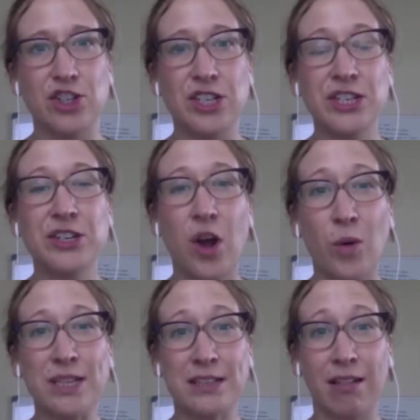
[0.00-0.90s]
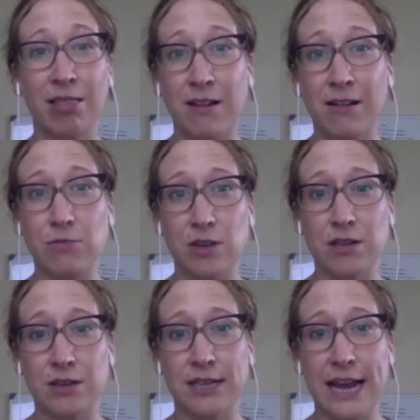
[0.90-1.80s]
she didn't always get along with
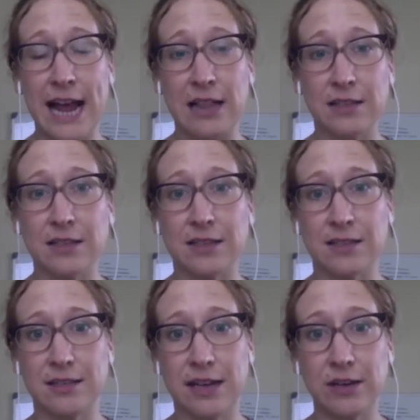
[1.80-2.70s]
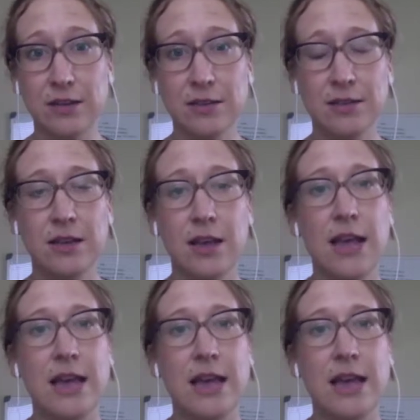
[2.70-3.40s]
her dialysis centers.